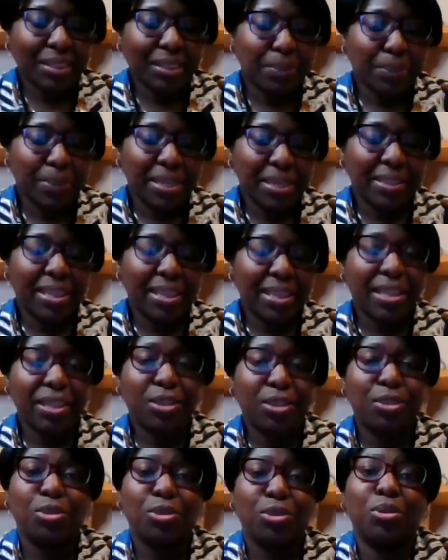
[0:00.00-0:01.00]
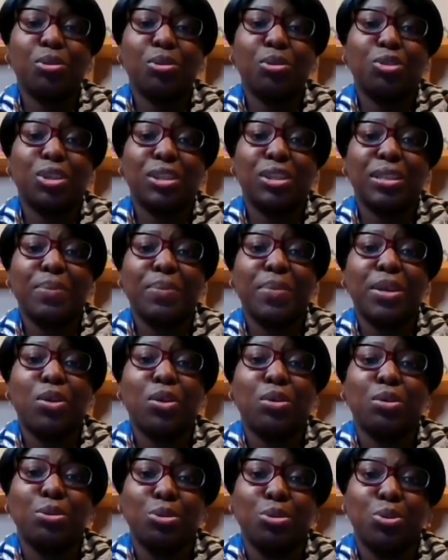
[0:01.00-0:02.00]
Big thank you to those joining me
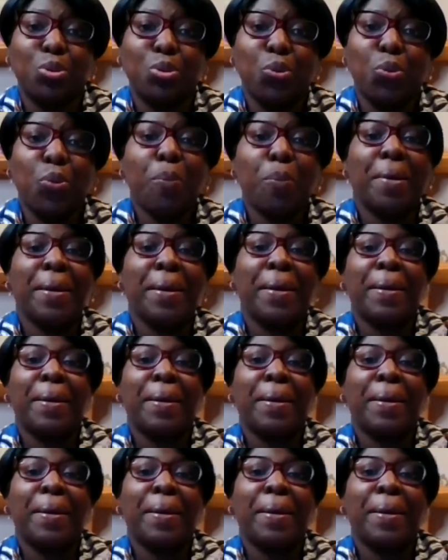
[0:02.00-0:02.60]
on Zoom.